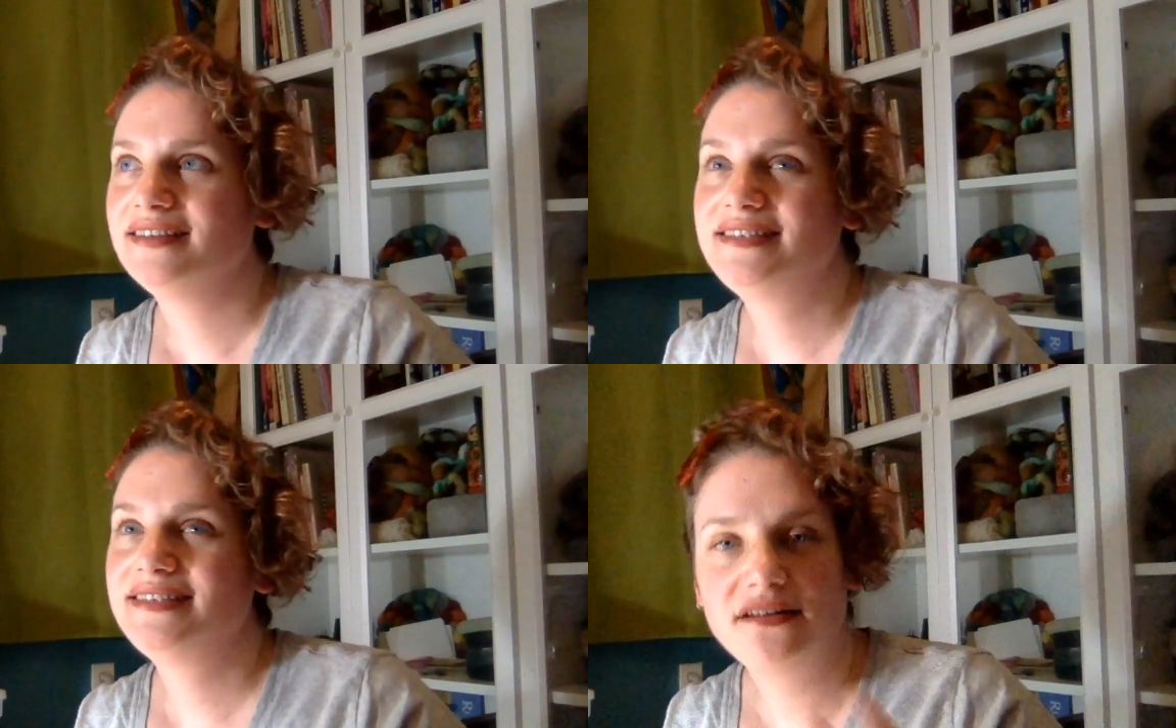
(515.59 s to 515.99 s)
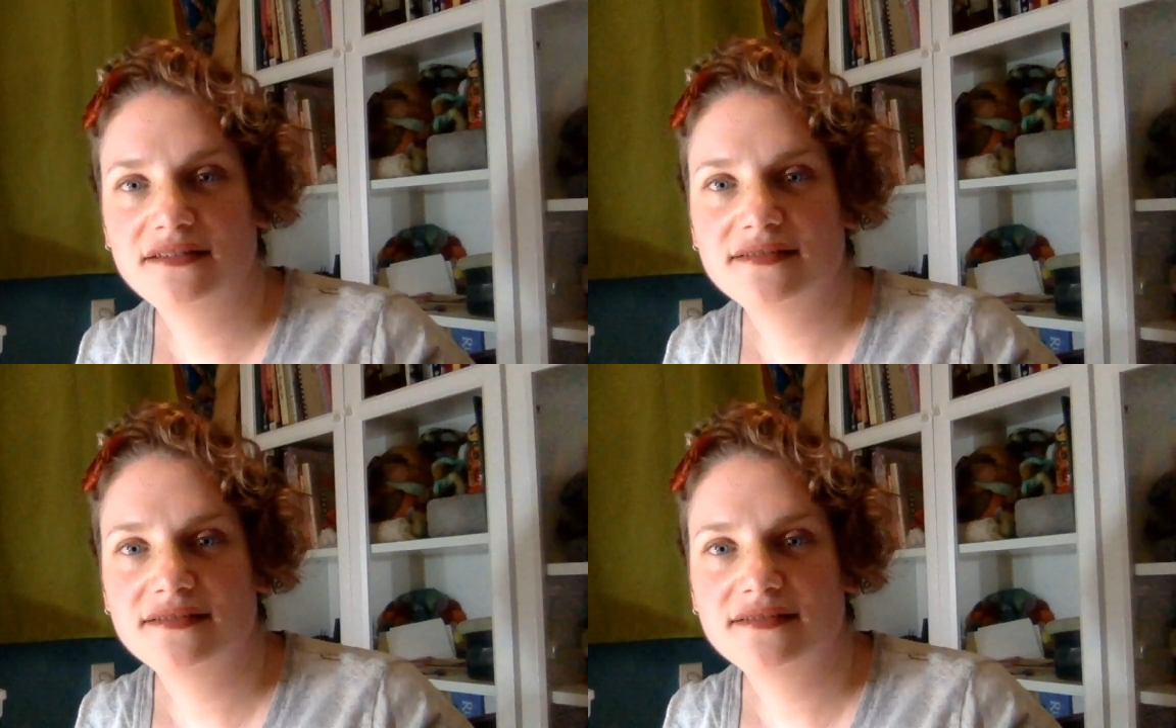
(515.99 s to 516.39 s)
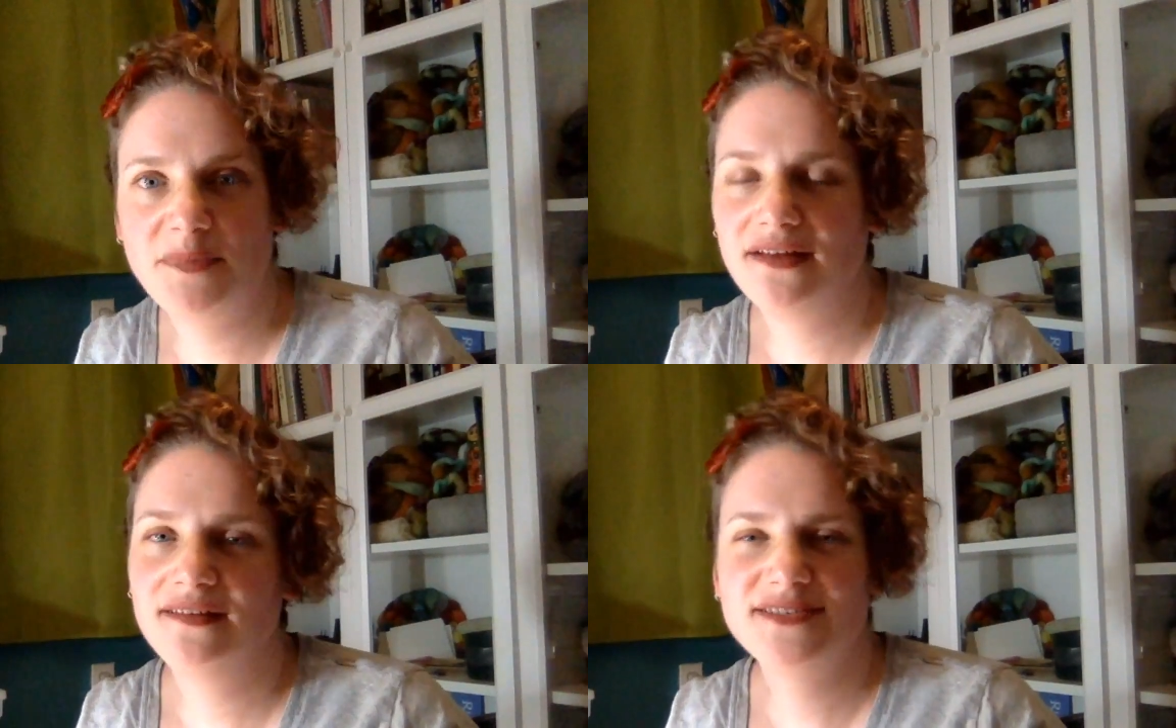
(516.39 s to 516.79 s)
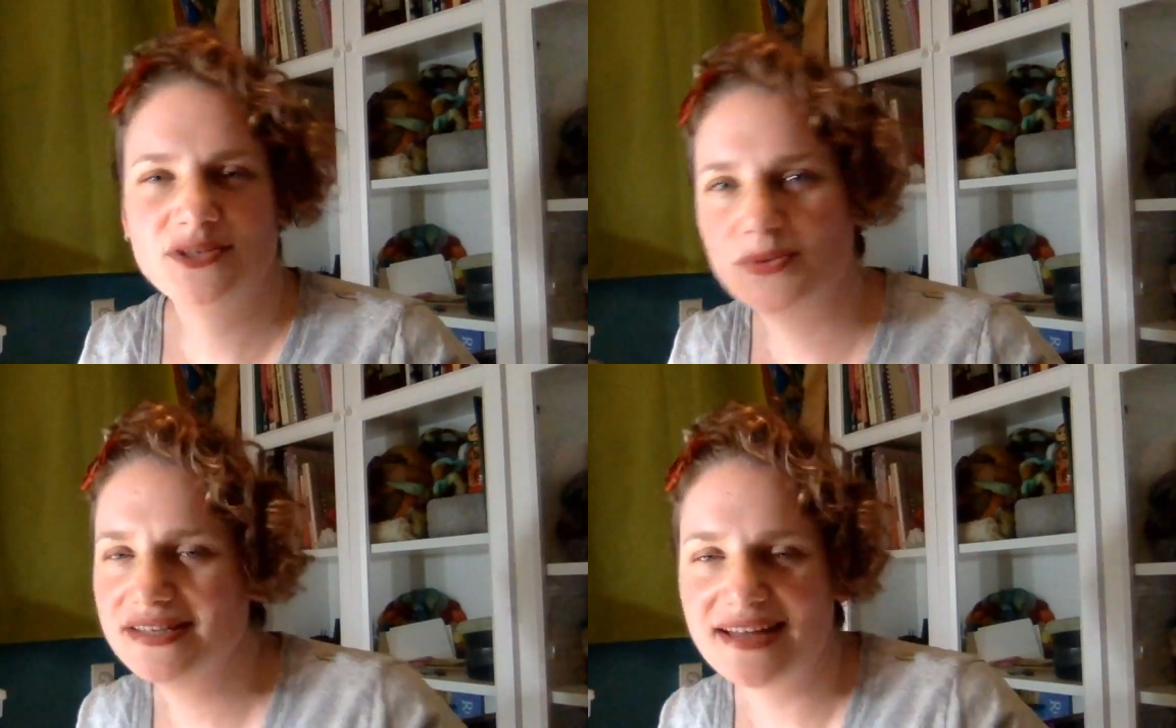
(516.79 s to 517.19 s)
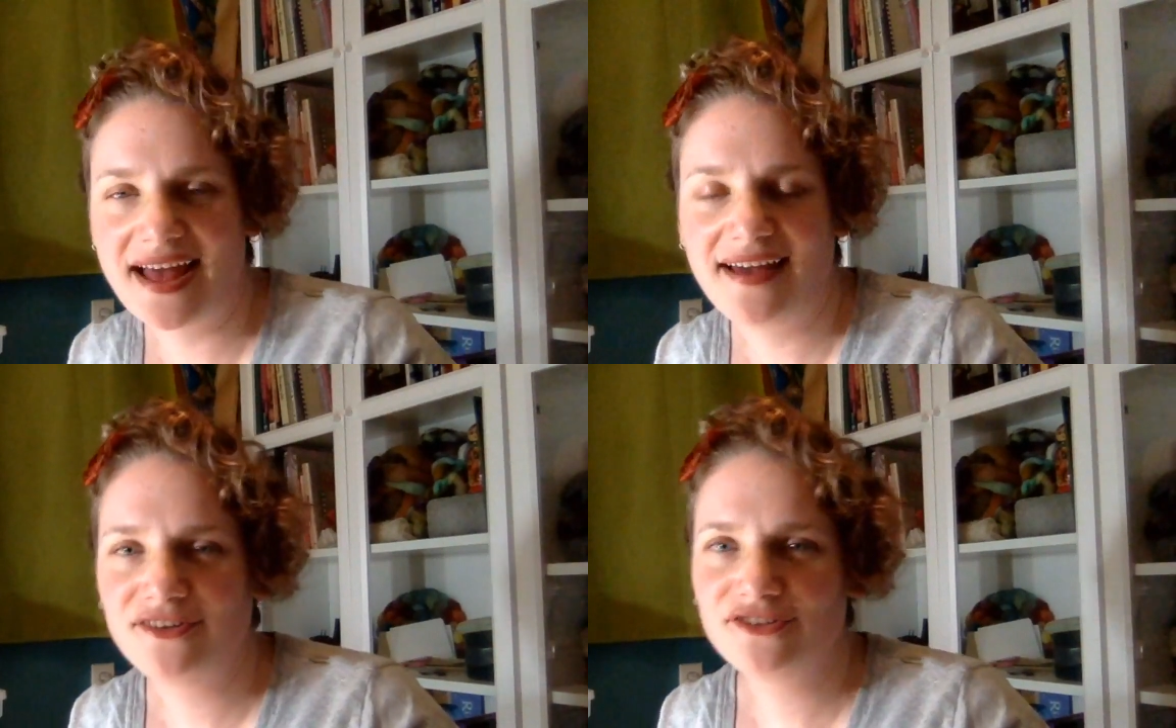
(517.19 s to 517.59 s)
technical spinning, twist
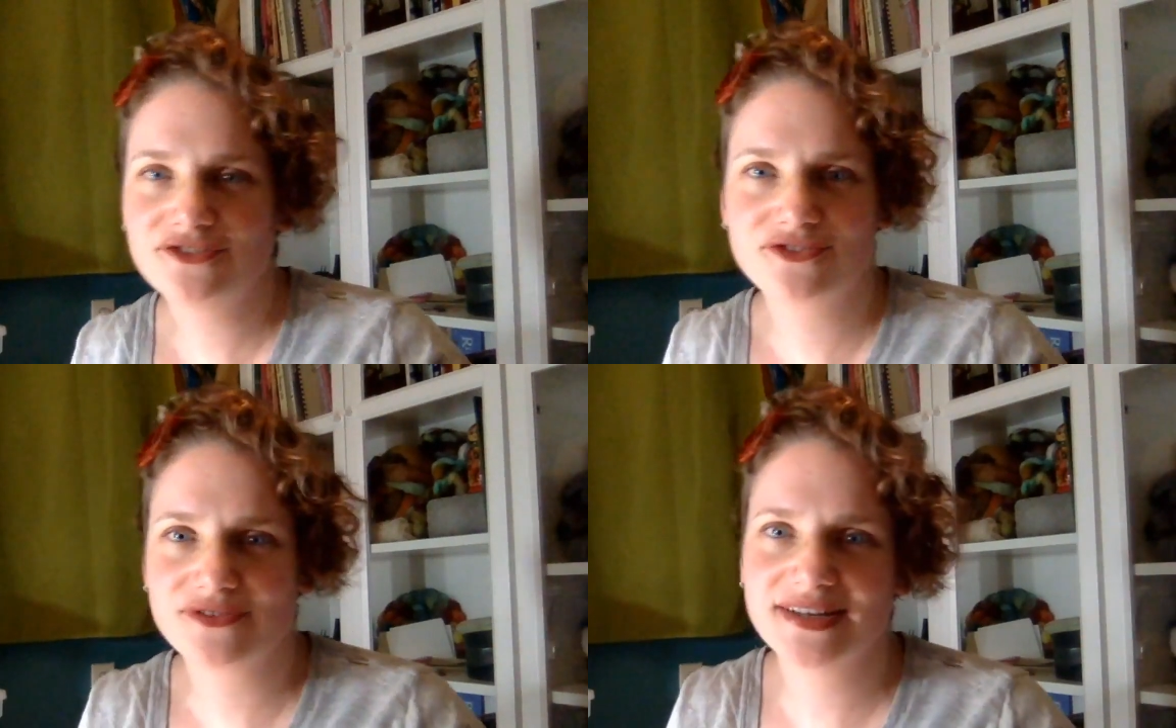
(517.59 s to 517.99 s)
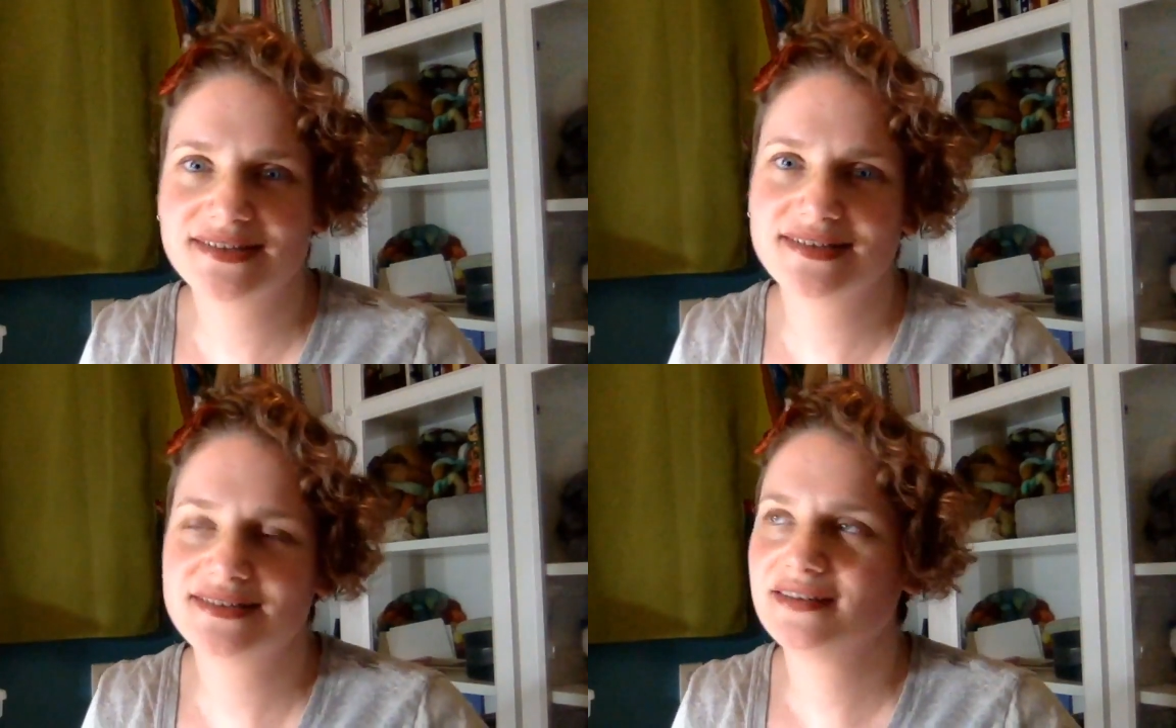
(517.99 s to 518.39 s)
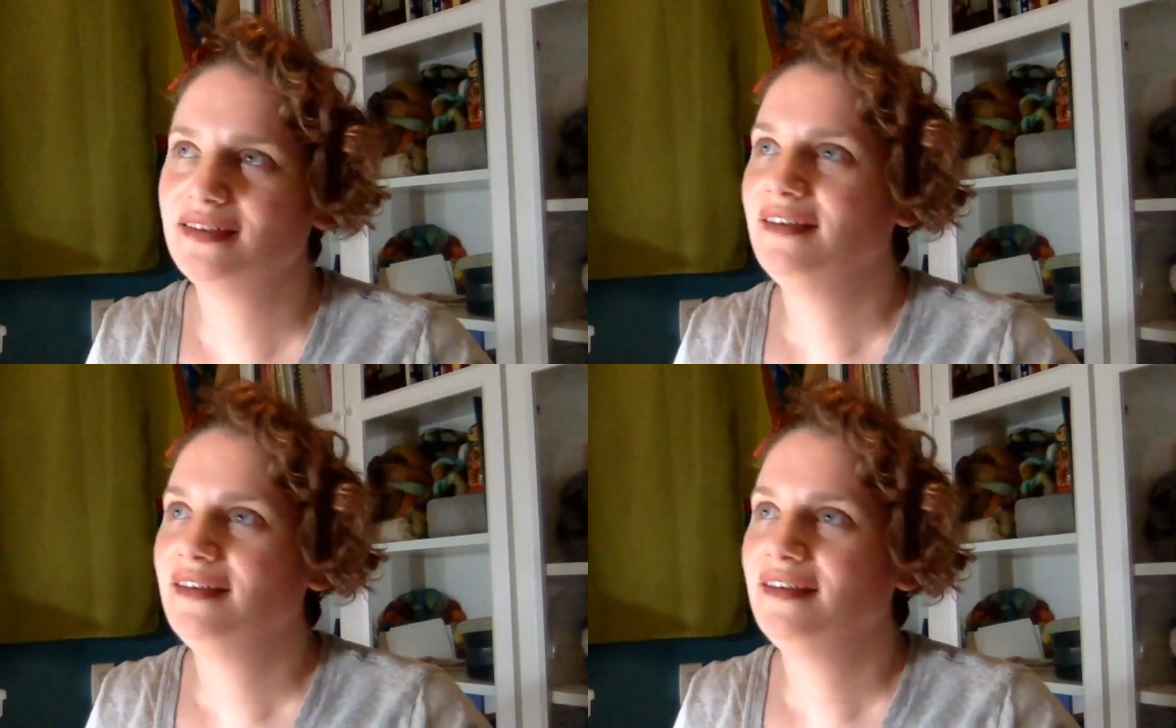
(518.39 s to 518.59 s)
angle, grist.